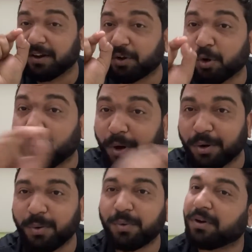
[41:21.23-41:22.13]

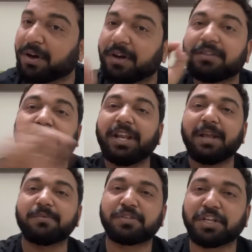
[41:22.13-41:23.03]
tomorrow, 3
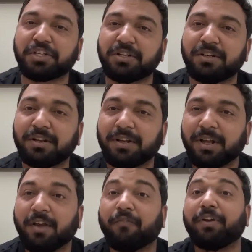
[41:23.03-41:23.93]
a.m. session
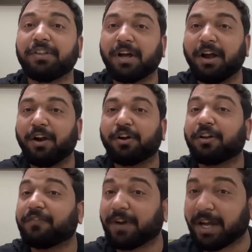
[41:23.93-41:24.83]
with a lot
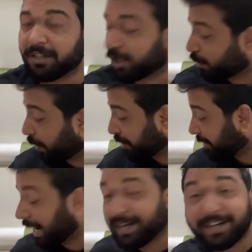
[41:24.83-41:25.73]
of other
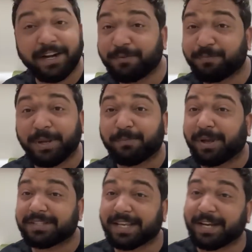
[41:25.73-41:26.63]
questions. I didn't pick
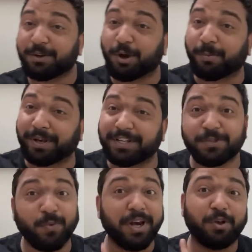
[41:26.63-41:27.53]
my second copy,
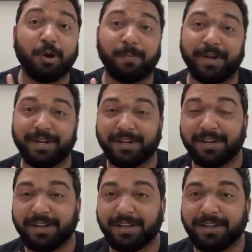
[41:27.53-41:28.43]
just one copy.
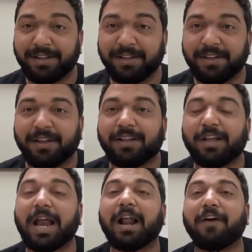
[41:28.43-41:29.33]

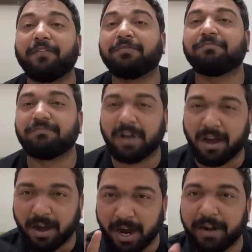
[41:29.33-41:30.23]
And I've
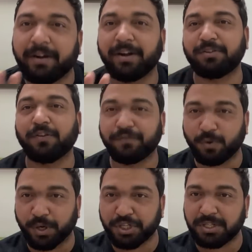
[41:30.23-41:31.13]
hundreds of
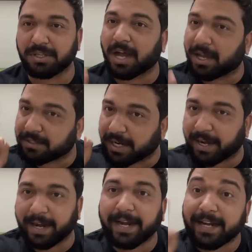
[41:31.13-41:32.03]
questions asked
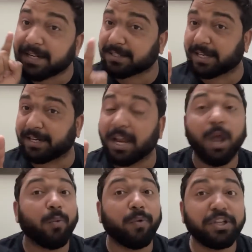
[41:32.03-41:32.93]
in net and said,
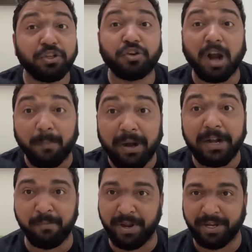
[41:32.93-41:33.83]
which
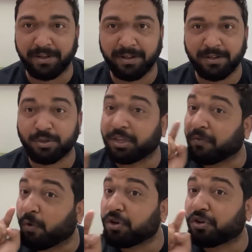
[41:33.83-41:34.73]
troubled me. So they
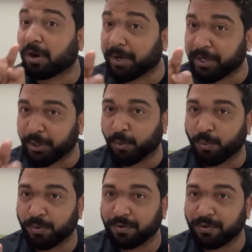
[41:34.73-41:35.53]
won't trouble you.